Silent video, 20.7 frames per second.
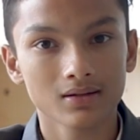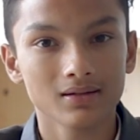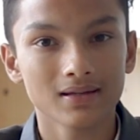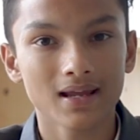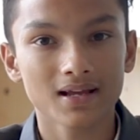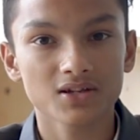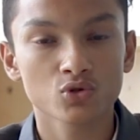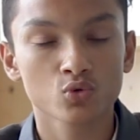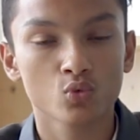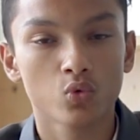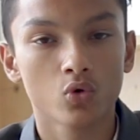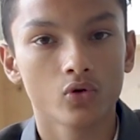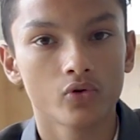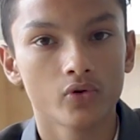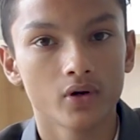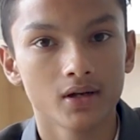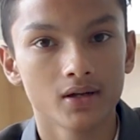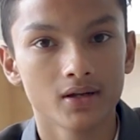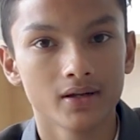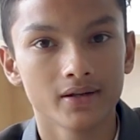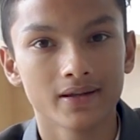next
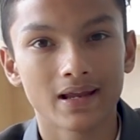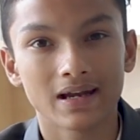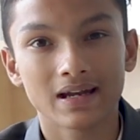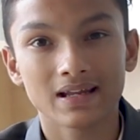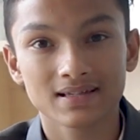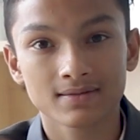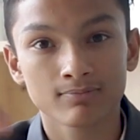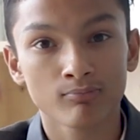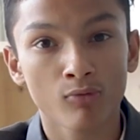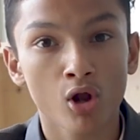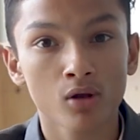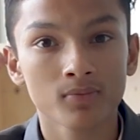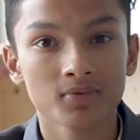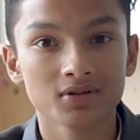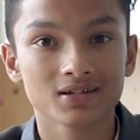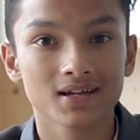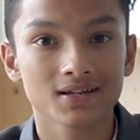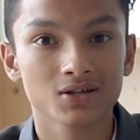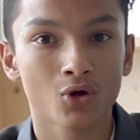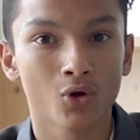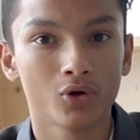quadrant, that is small
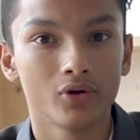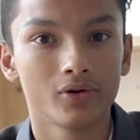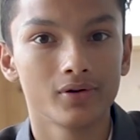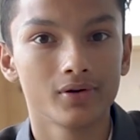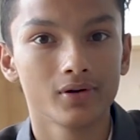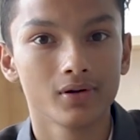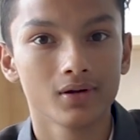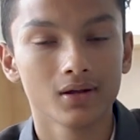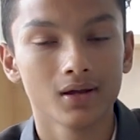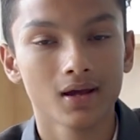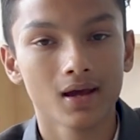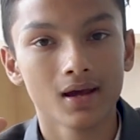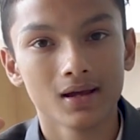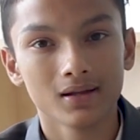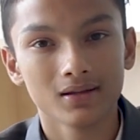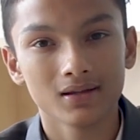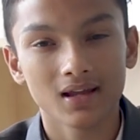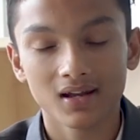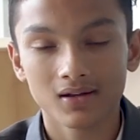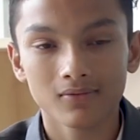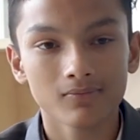business owner.
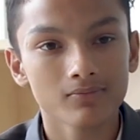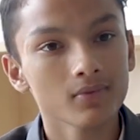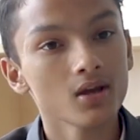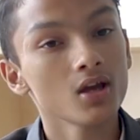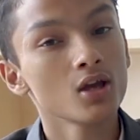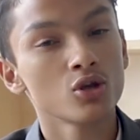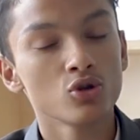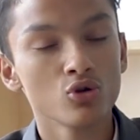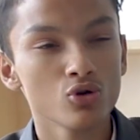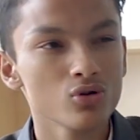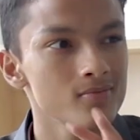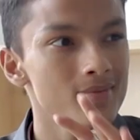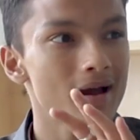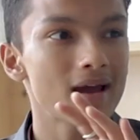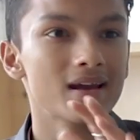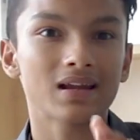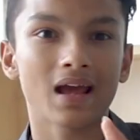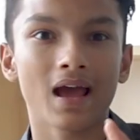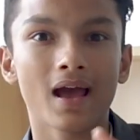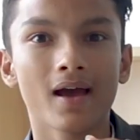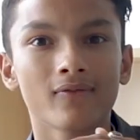Then you
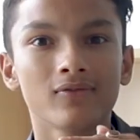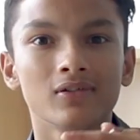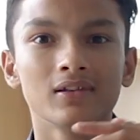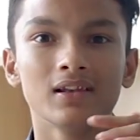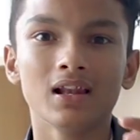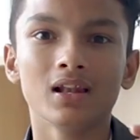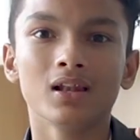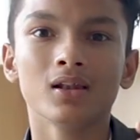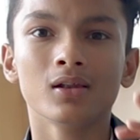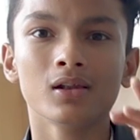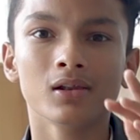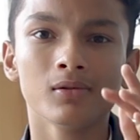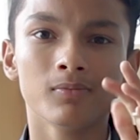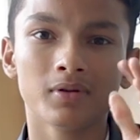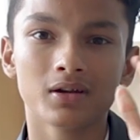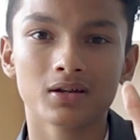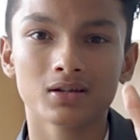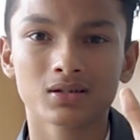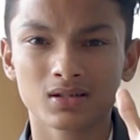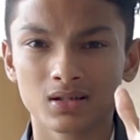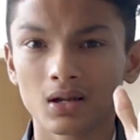might have little
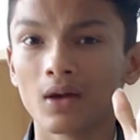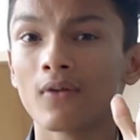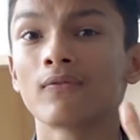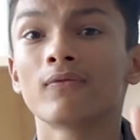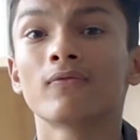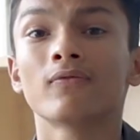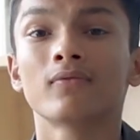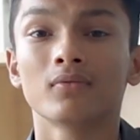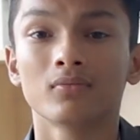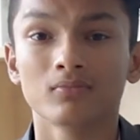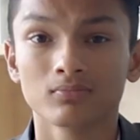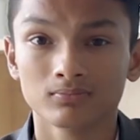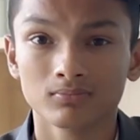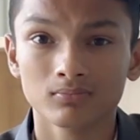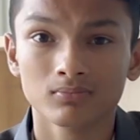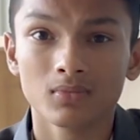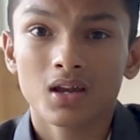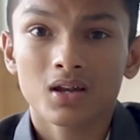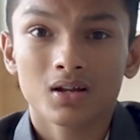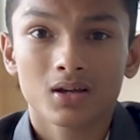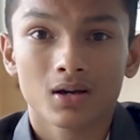bit of
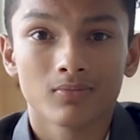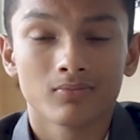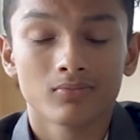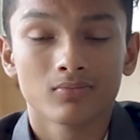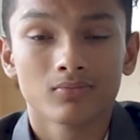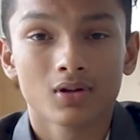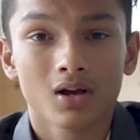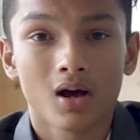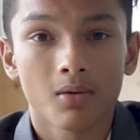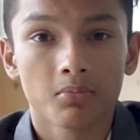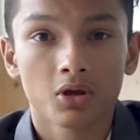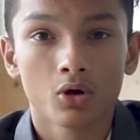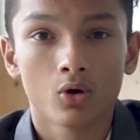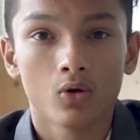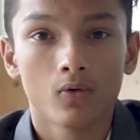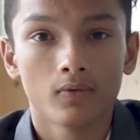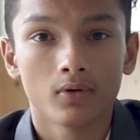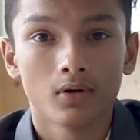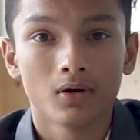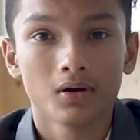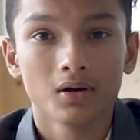income coming
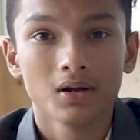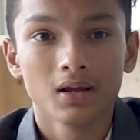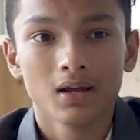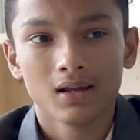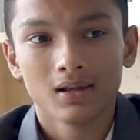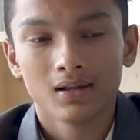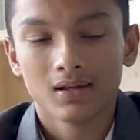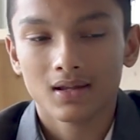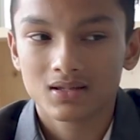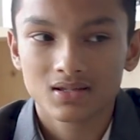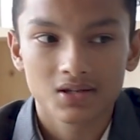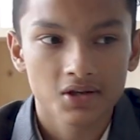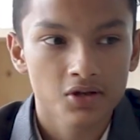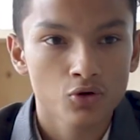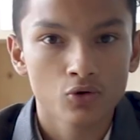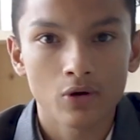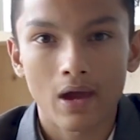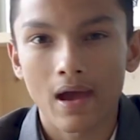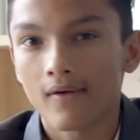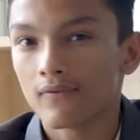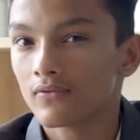over. Let's say
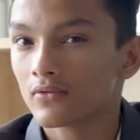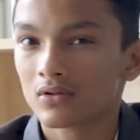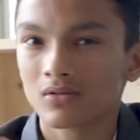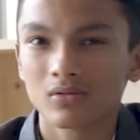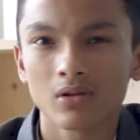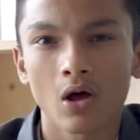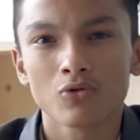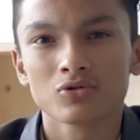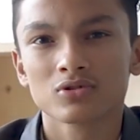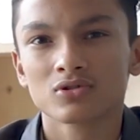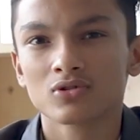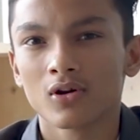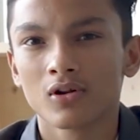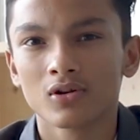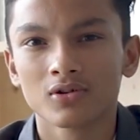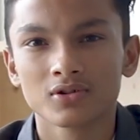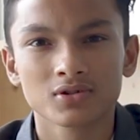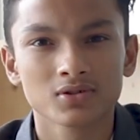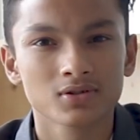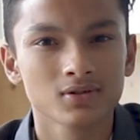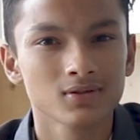you have
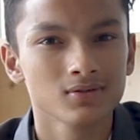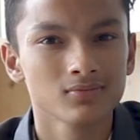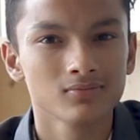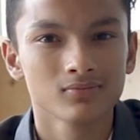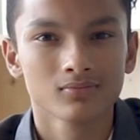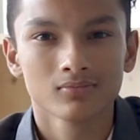$1,000